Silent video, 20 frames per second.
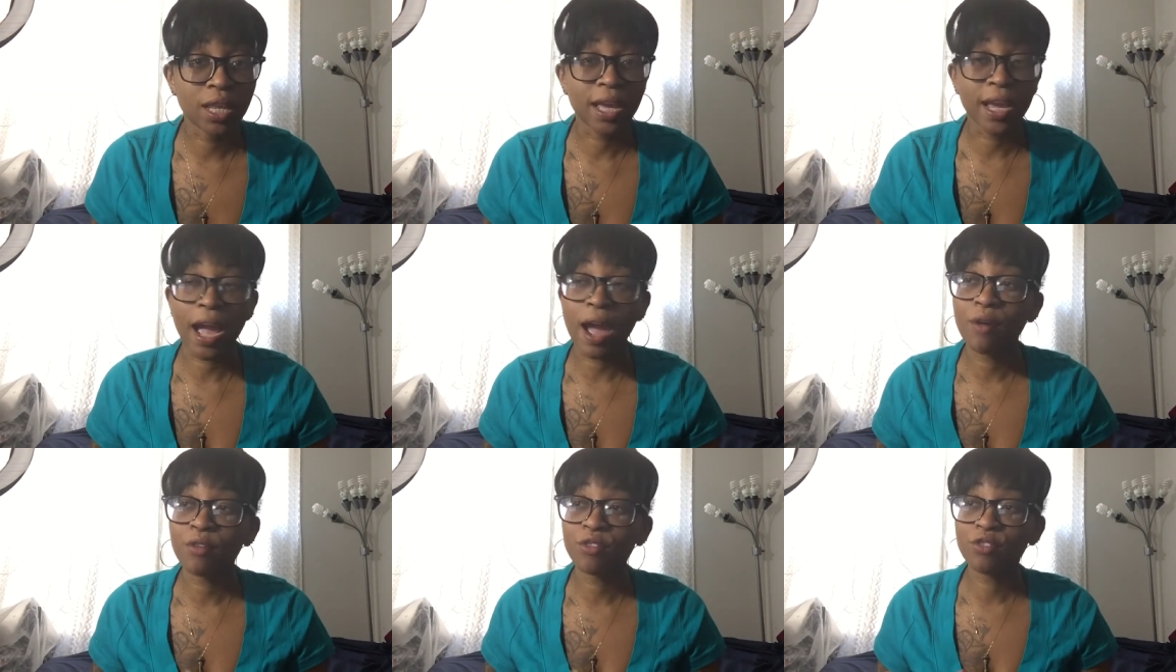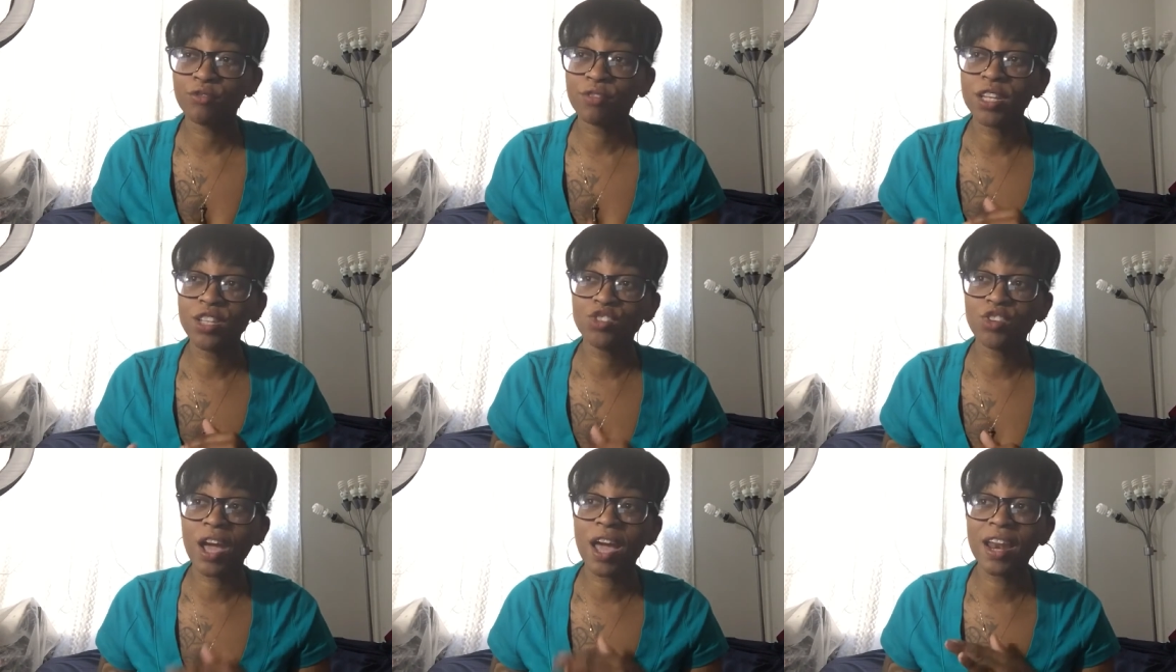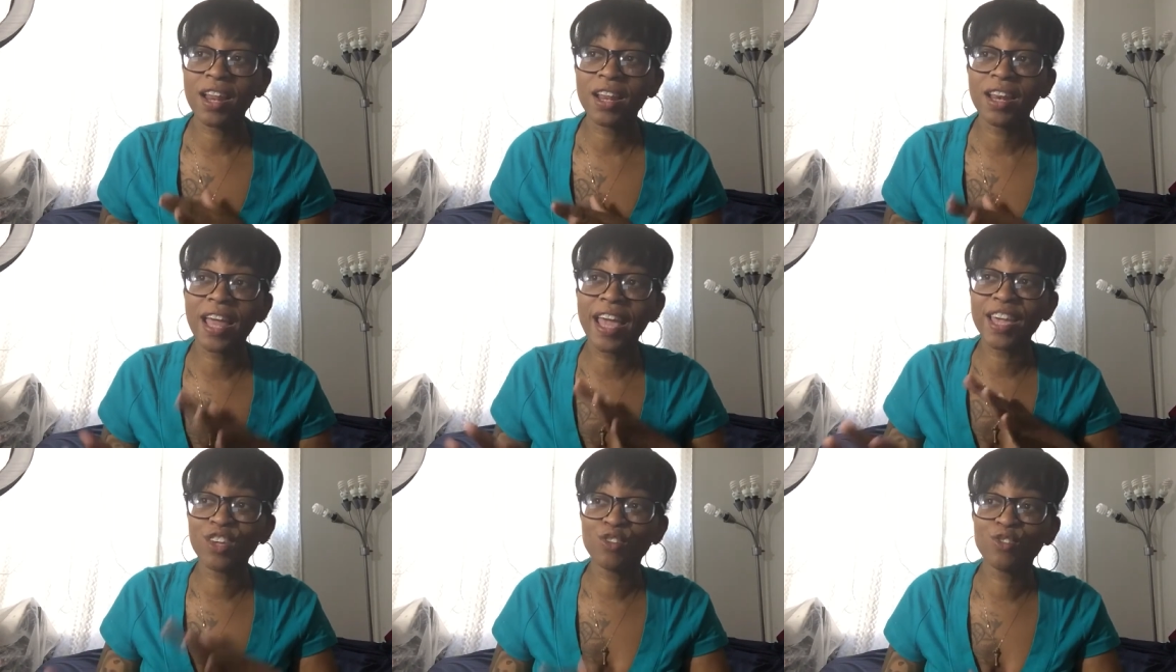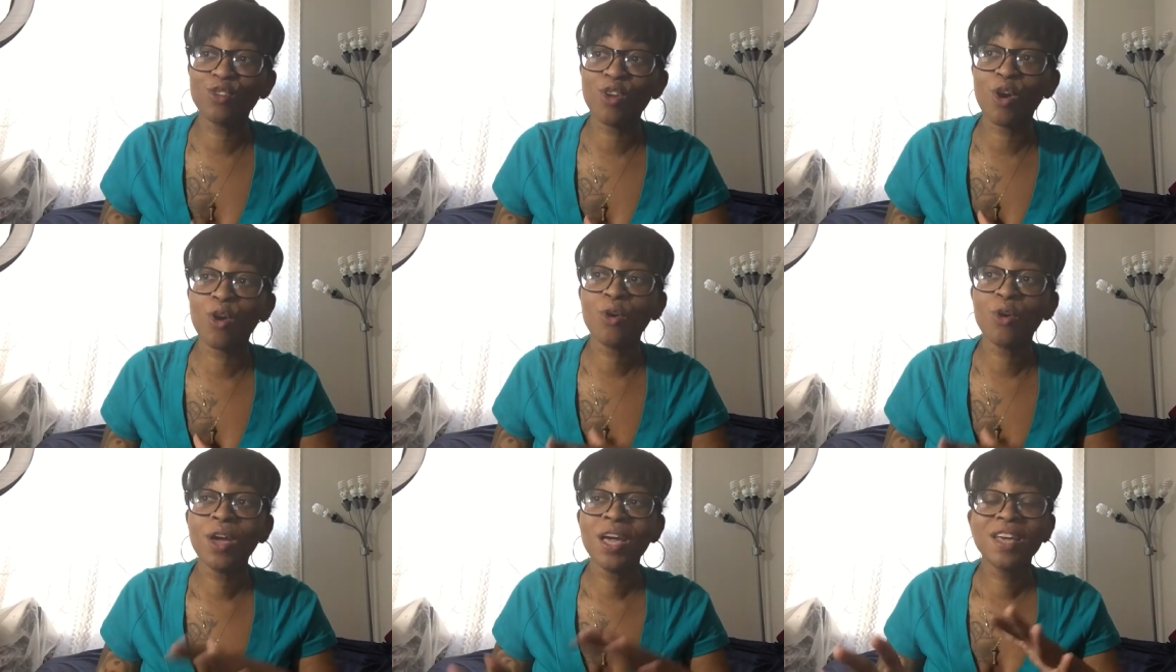Like, I was really trying
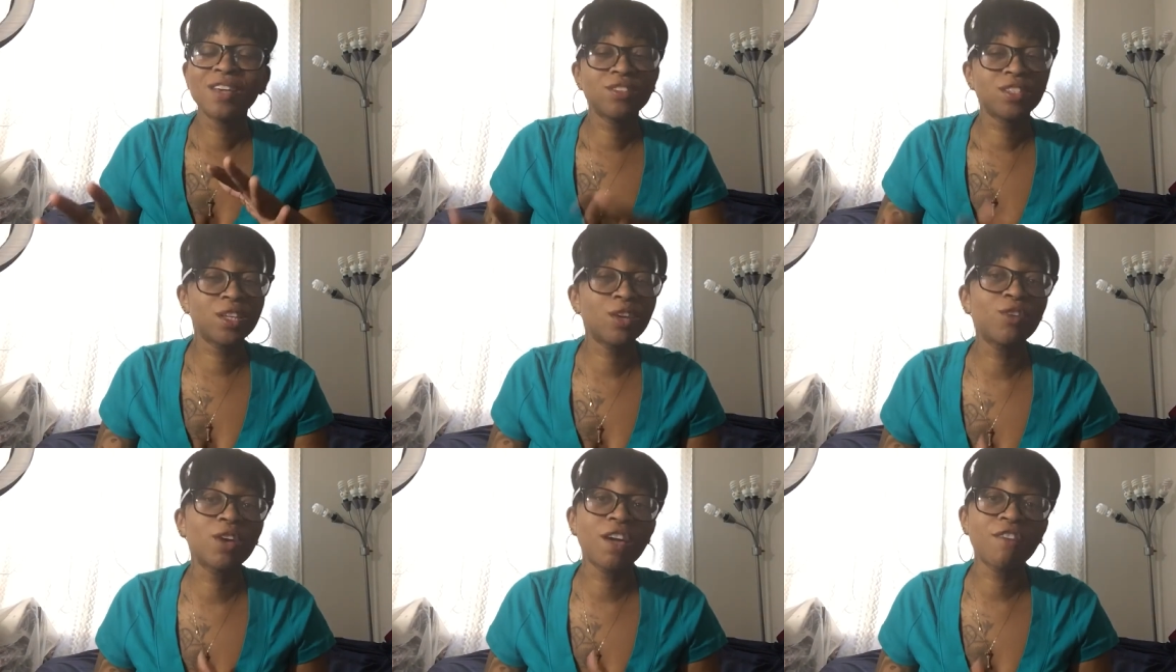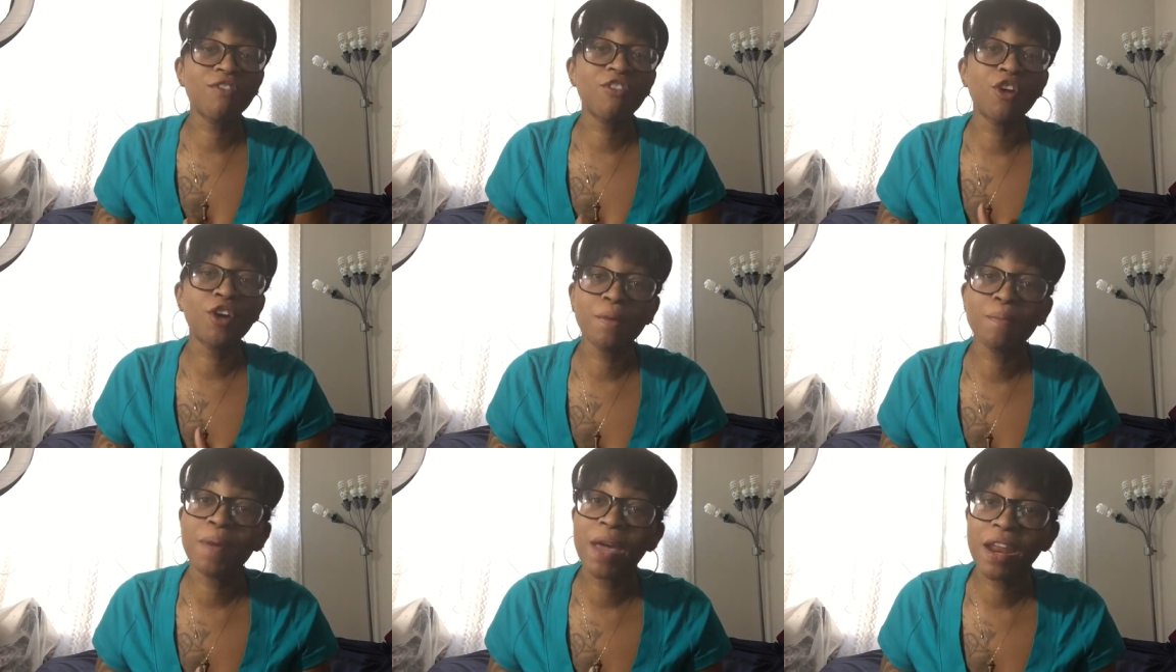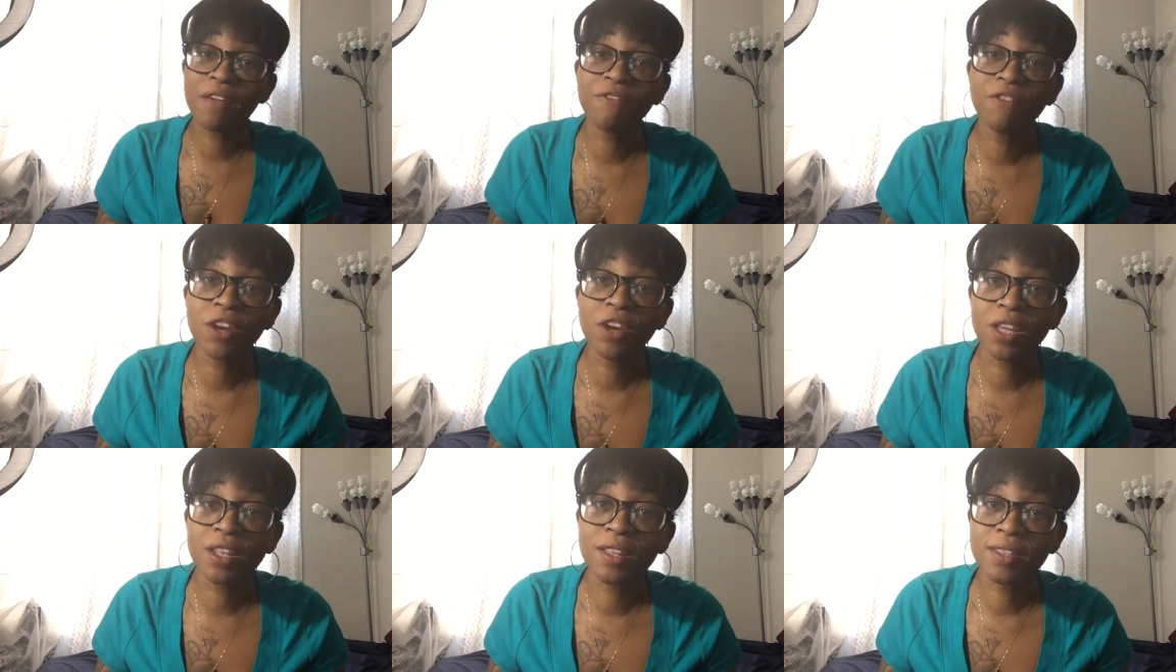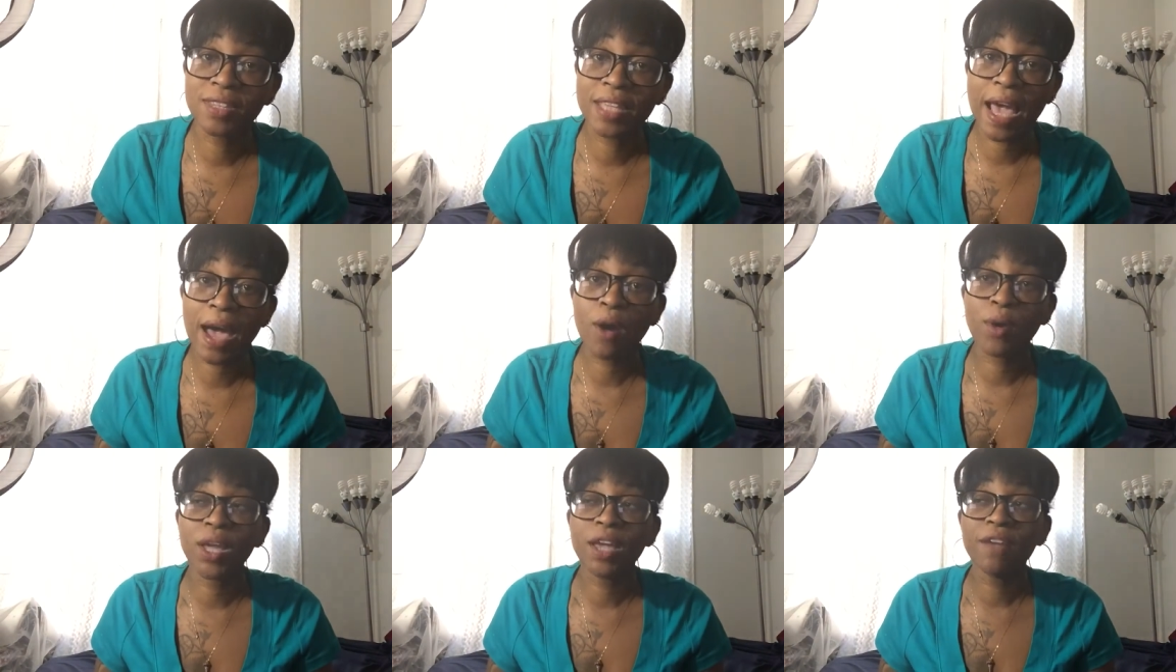to still give her the benefit of the
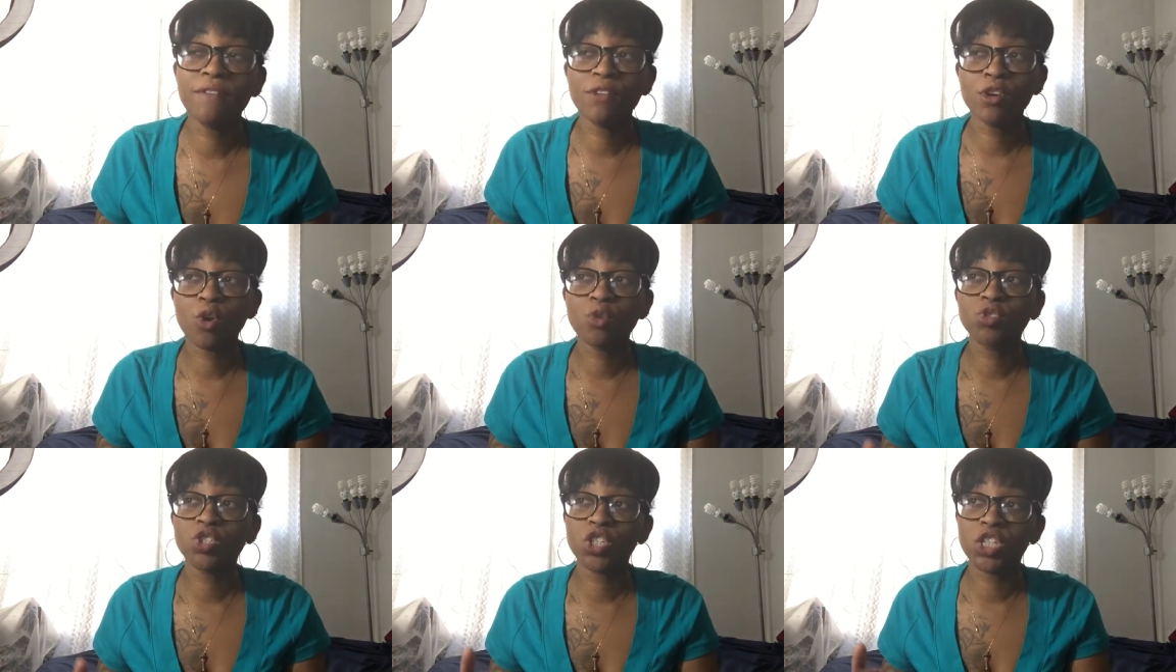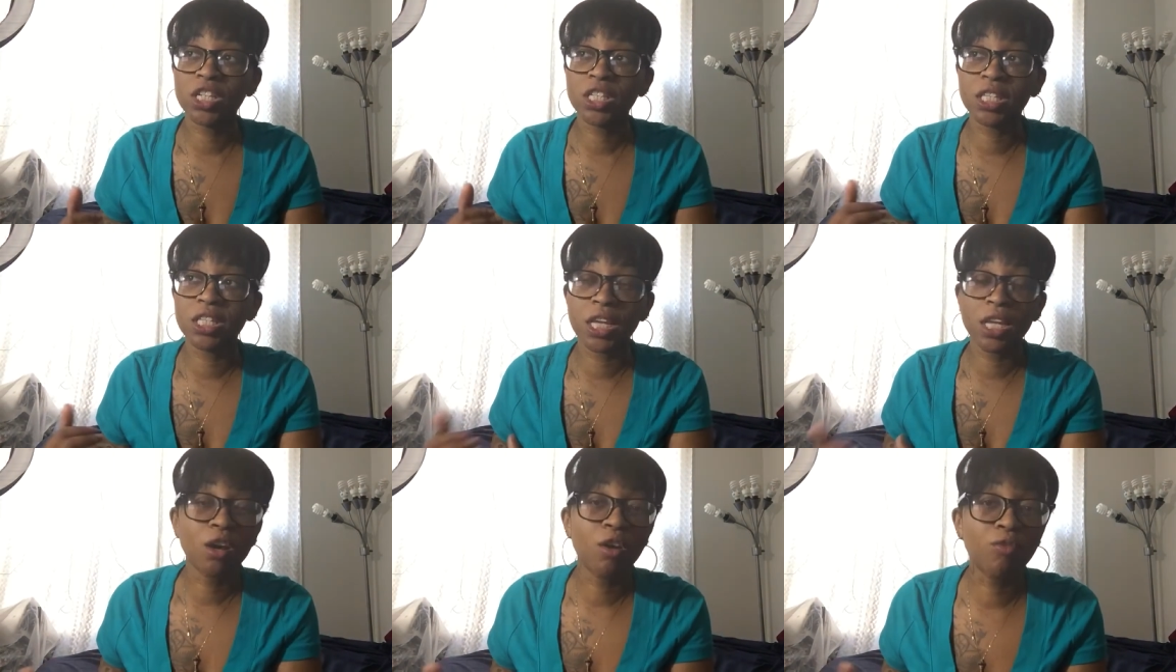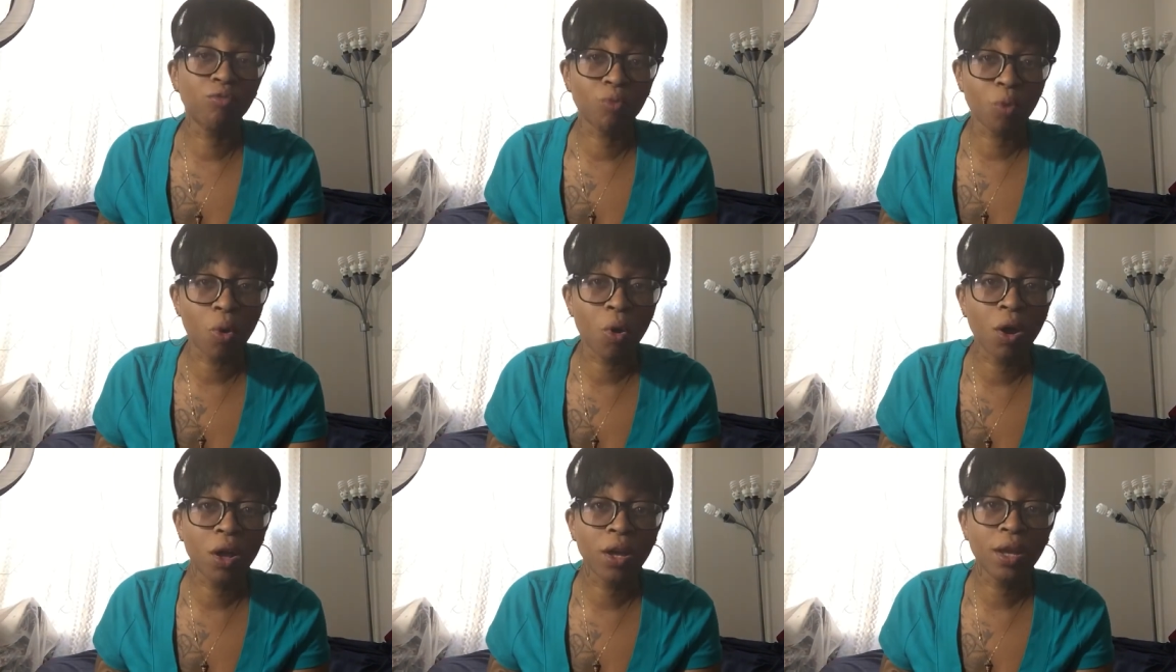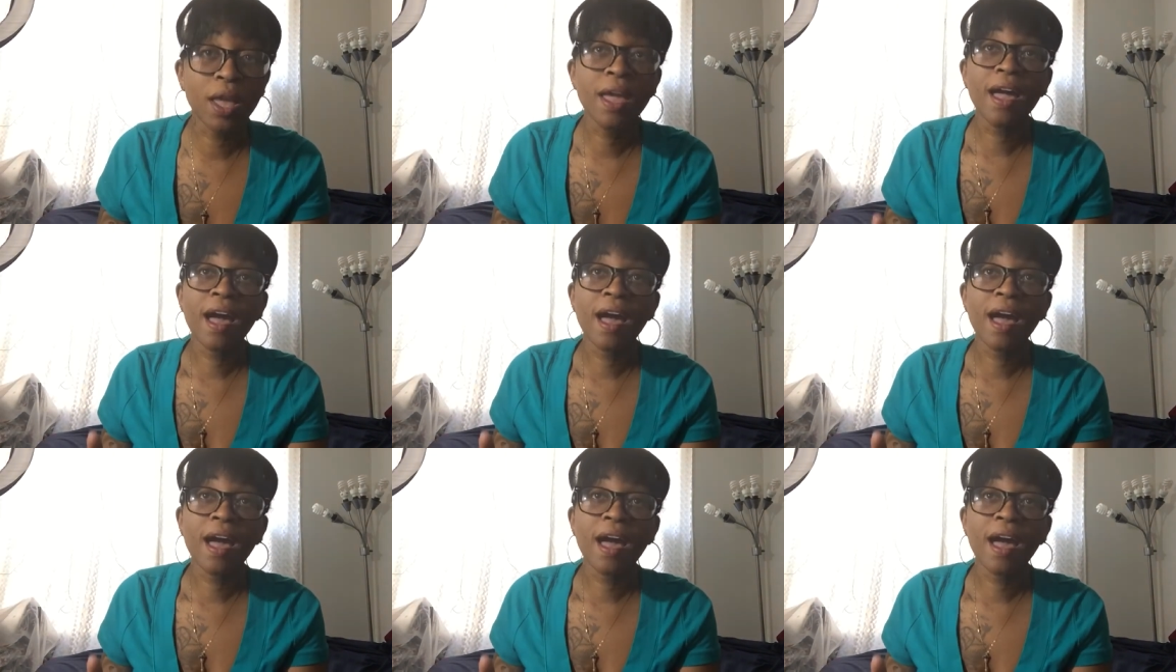doubt, even though she did her wrong.